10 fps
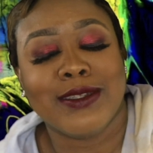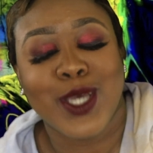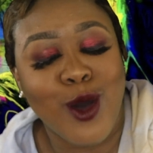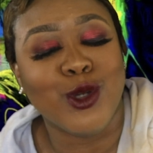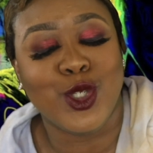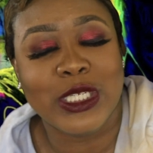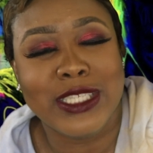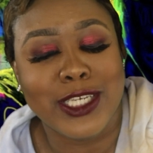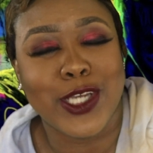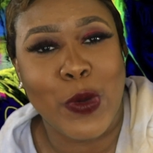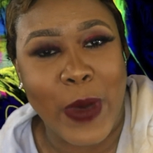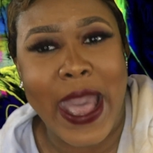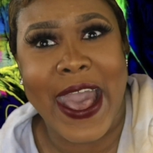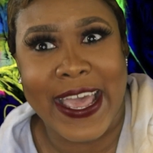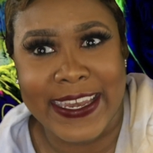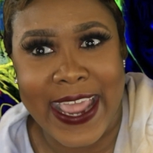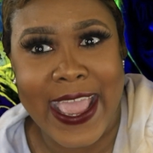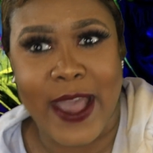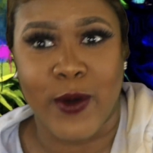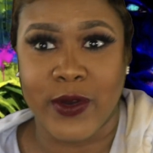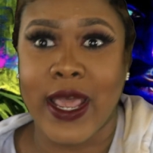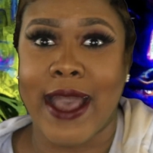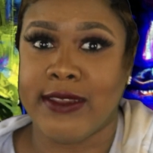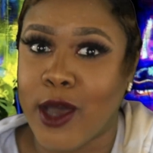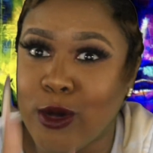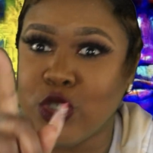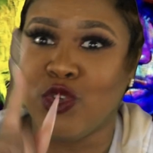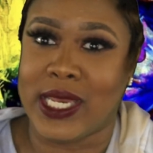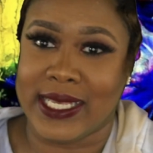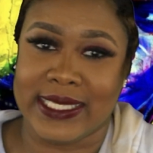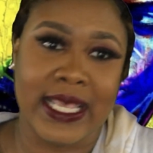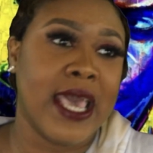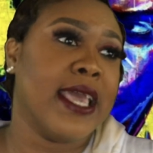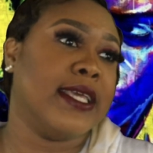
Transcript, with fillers: I told you to sit your behind down. I told you this.